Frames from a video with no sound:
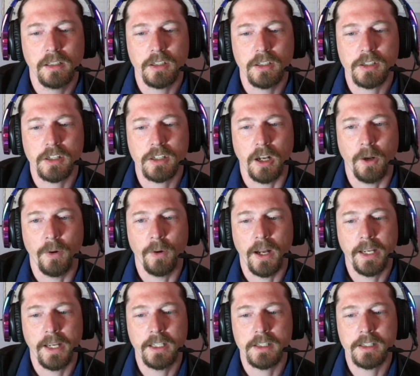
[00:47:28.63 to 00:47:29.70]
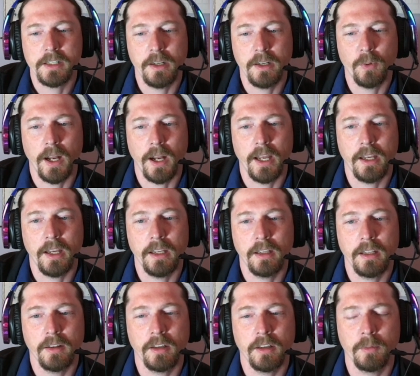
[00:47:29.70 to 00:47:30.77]
So I can see why
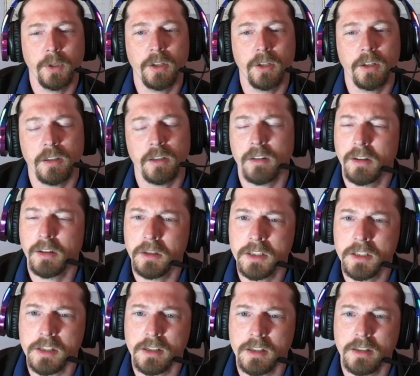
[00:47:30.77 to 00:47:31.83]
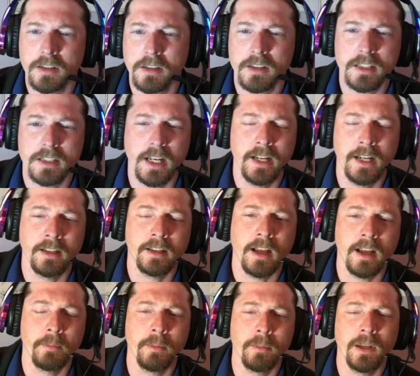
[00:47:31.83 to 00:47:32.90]
the computer is saying that that
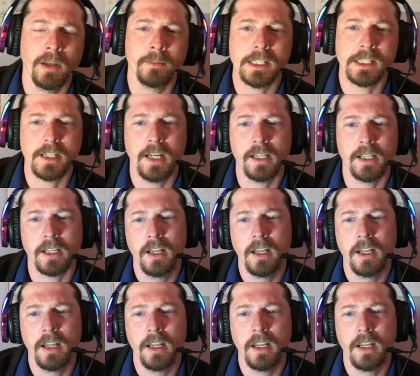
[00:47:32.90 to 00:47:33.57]
might be a mistake.